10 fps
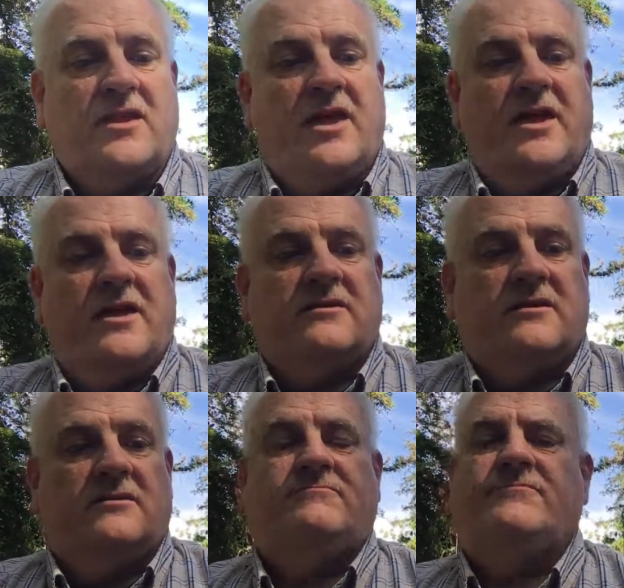And
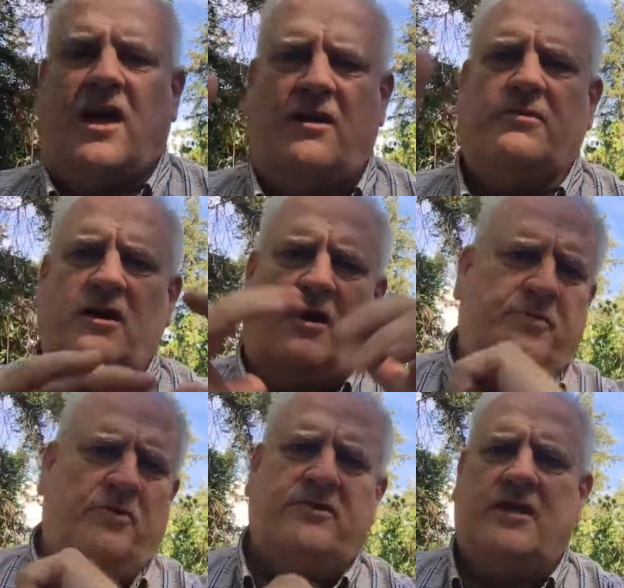I'm going to
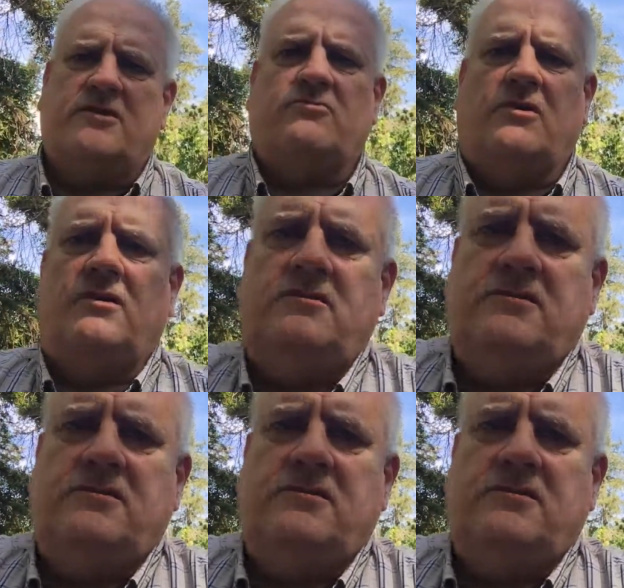upload that as well,